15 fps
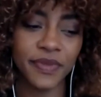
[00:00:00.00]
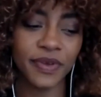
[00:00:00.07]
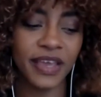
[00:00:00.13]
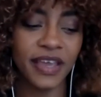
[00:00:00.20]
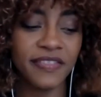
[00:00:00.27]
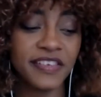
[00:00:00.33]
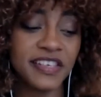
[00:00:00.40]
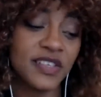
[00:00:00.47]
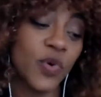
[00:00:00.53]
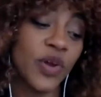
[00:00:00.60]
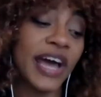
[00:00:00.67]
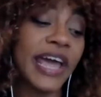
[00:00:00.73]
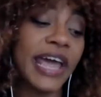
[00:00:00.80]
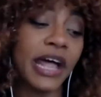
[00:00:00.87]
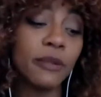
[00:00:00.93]
Okay. And this is
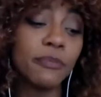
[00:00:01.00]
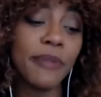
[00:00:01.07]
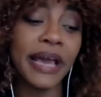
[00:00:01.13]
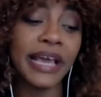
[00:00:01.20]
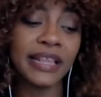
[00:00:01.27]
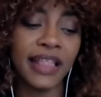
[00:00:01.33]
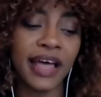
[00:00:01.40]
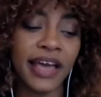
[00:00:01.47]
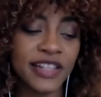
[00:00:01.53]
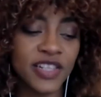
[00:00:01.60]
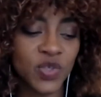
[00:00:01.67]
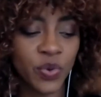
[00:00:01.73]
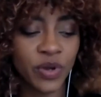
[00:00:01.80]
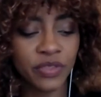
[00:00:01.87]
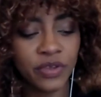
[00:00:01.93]
what I help my
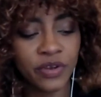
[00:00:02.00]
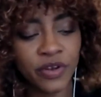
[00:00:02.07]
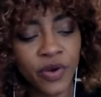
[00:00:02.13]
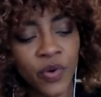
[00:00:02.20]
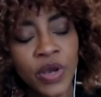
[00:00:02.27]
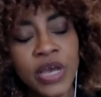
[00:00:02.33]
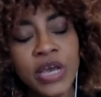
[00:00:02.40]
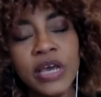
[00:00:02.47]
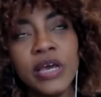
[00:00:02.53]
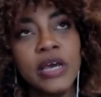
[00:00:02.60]
clients with, you know,